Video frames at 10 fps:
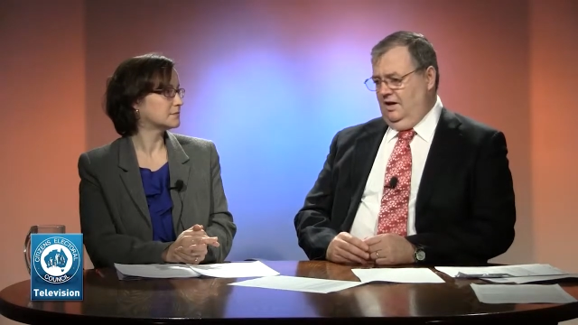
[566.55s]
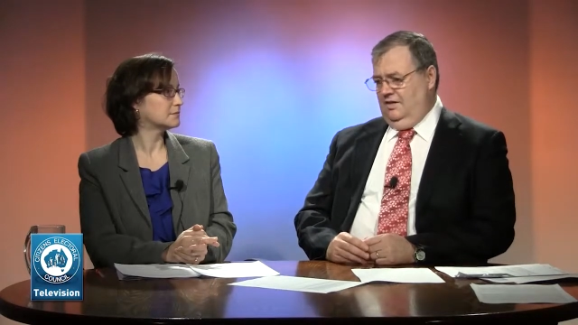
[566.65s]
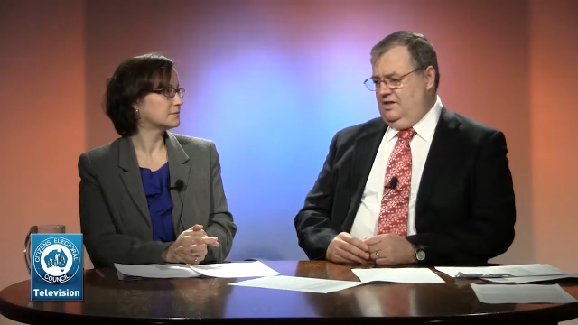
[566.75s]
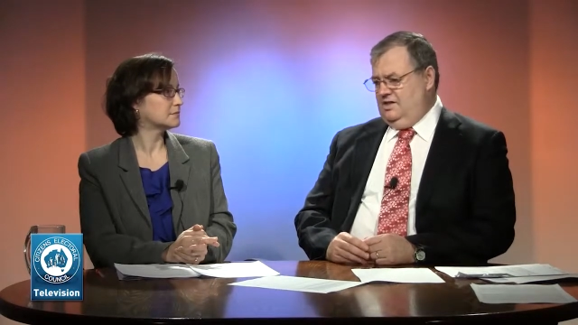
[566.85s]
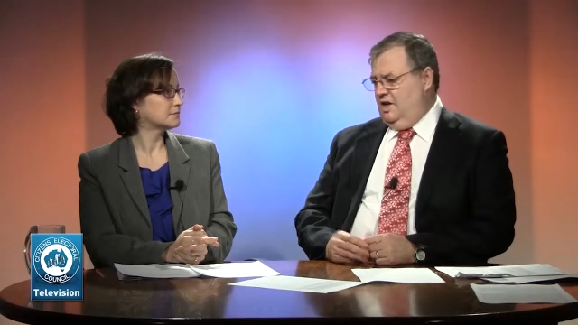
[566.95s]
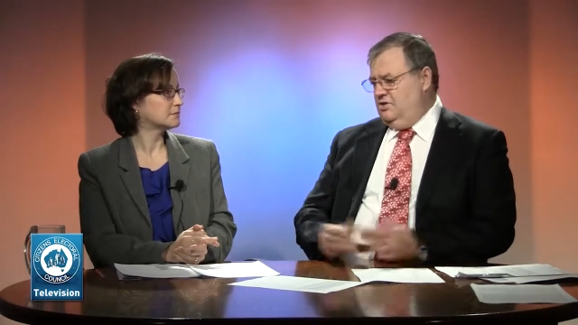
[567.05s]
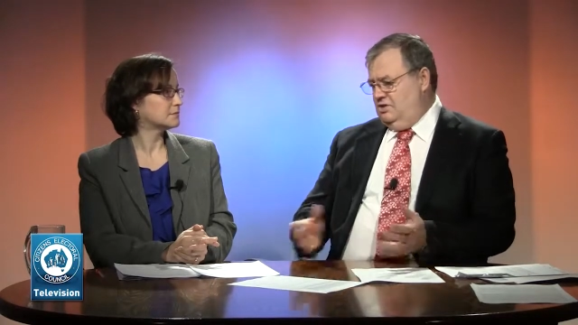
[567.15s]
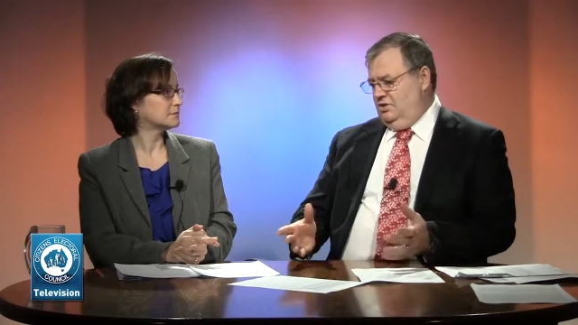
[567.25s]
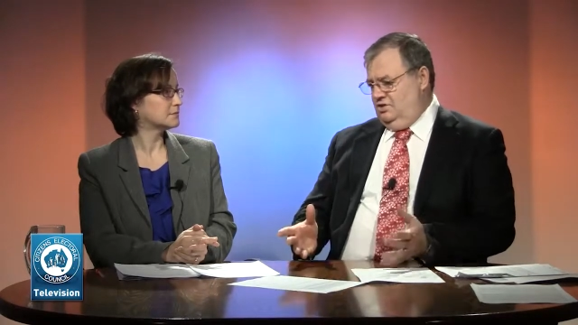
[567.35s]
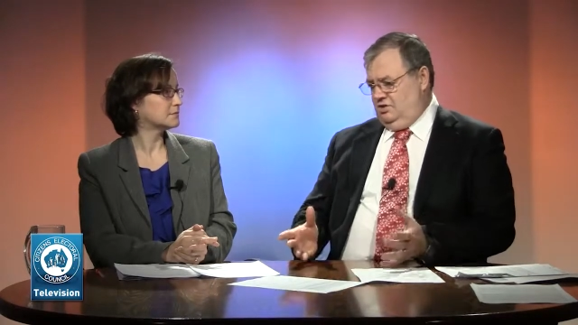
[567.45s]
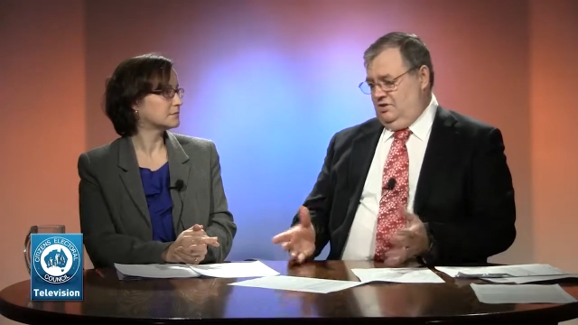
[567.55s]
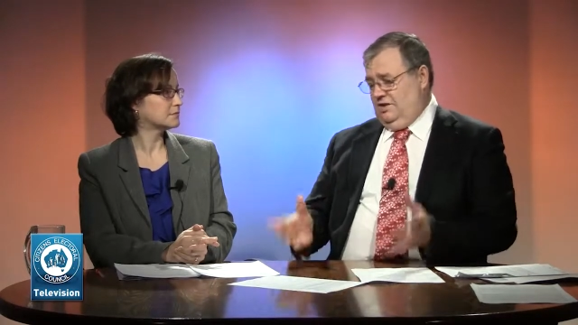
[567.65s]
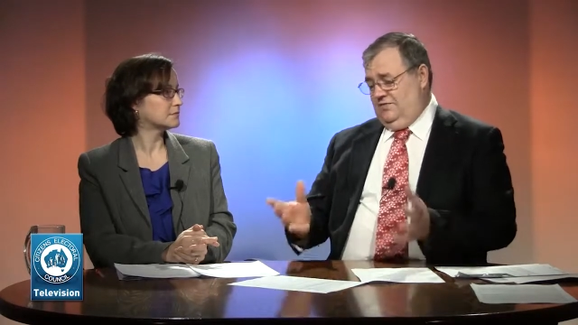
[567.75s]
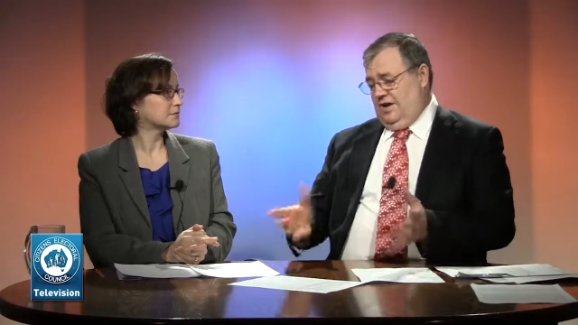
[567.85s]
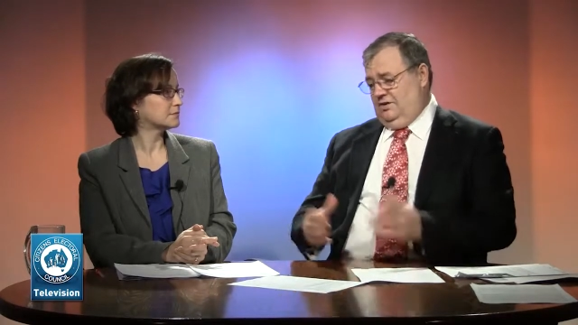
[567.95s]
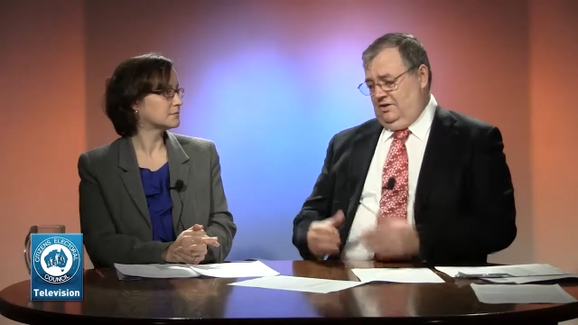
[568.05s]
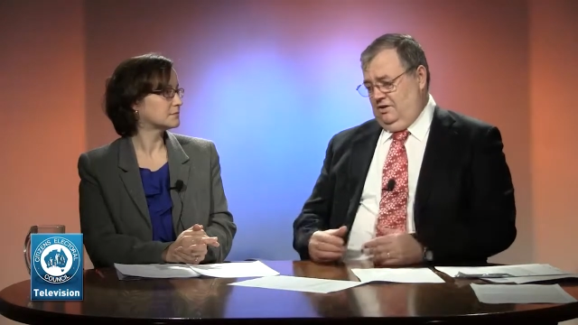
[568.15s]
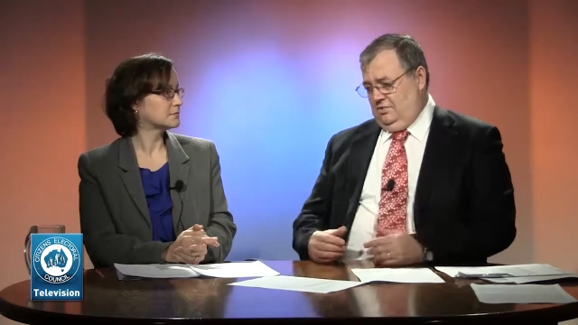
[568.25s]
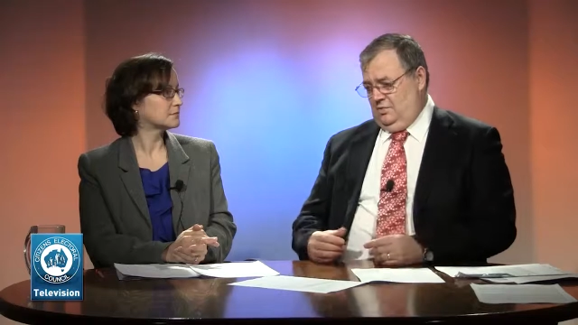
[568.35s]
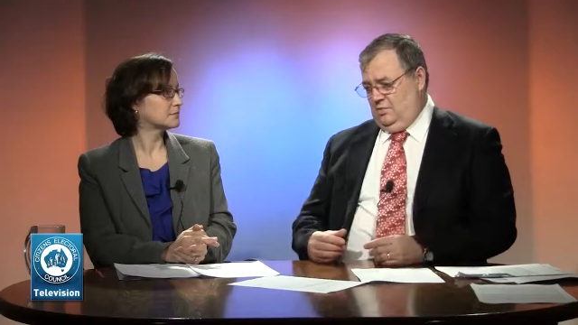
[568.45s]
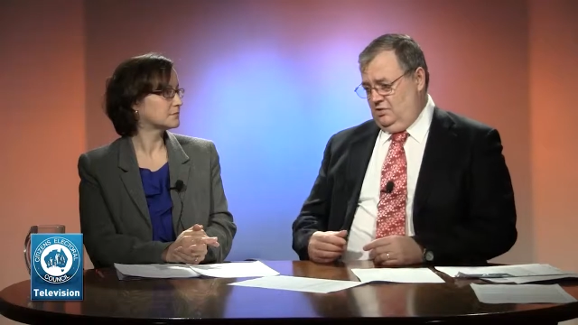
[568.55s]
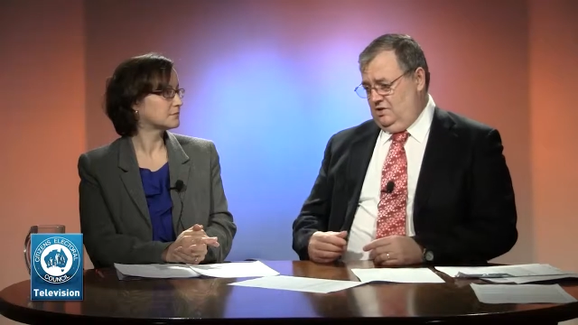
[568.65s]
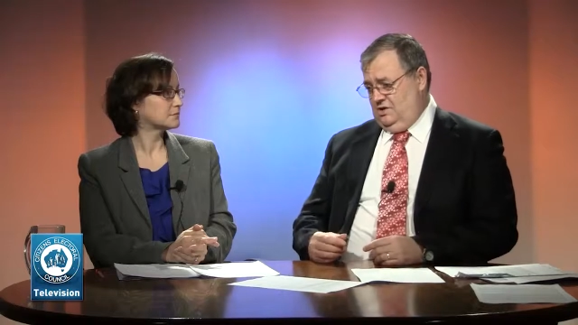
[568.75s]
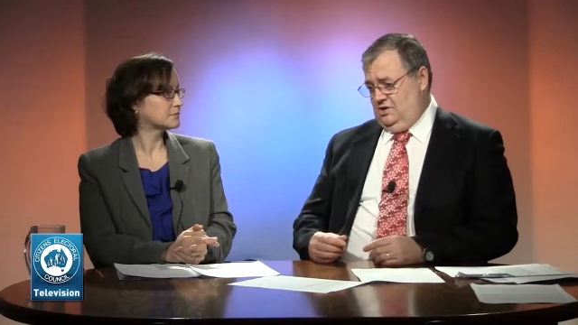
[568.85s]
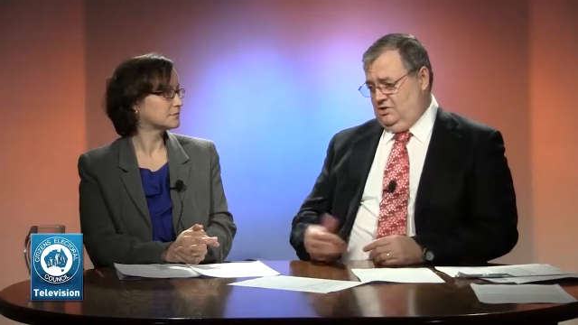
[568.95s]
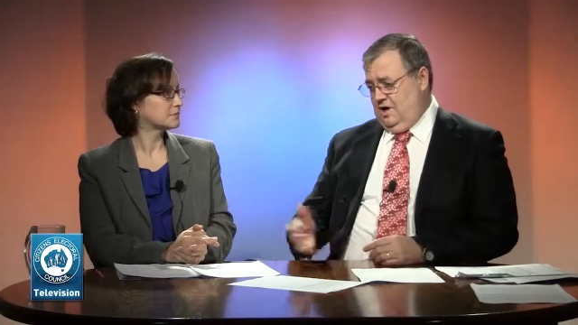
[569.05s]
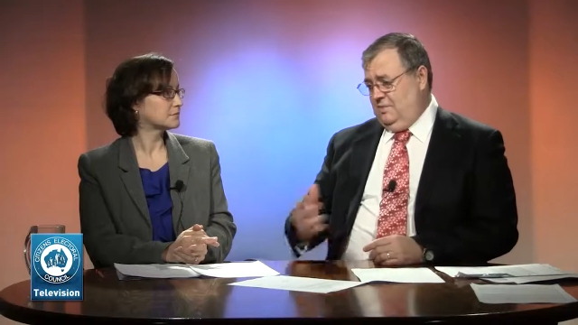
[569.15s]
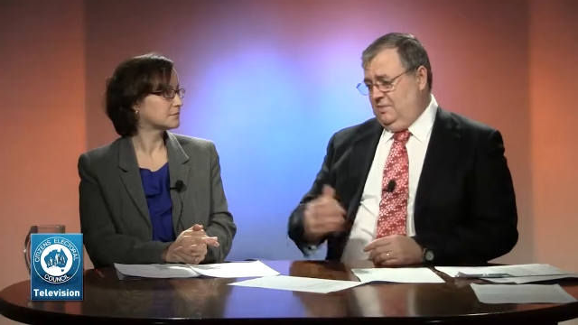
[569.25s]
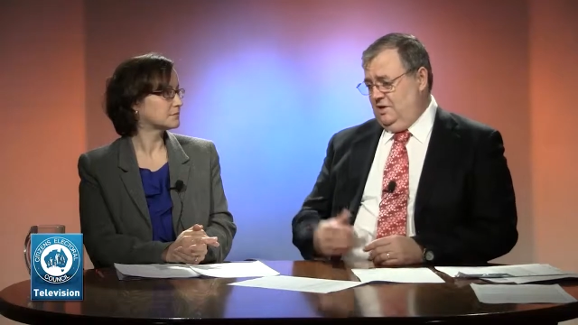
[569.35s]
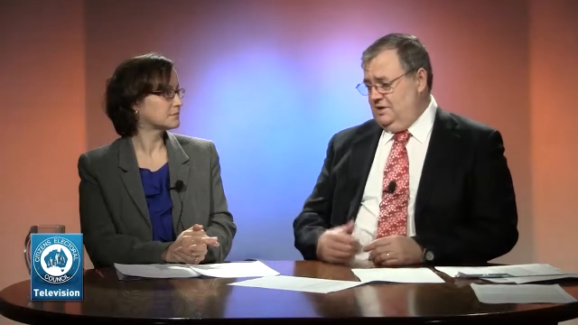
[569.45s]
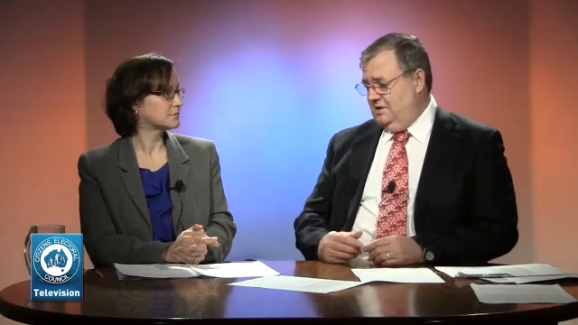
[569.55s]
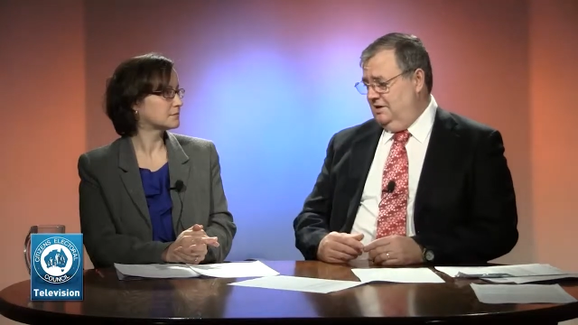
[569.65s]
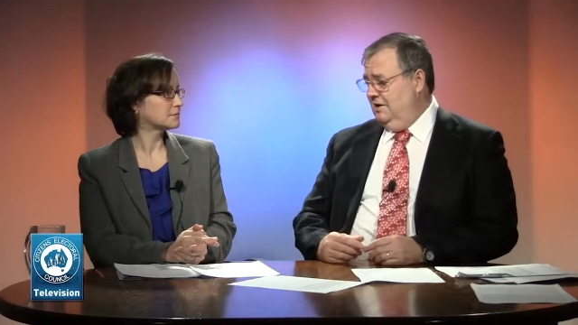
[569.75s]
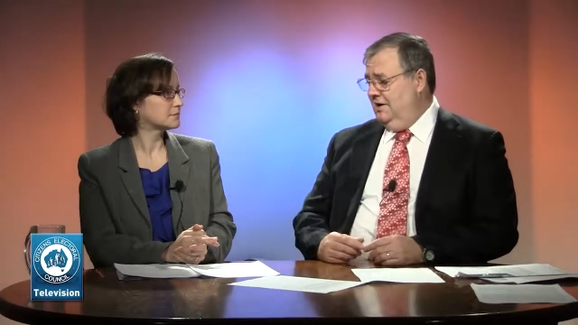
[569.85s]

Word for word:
Speaker 1: There's no solutions. In fact, I heard reports in the Australian press that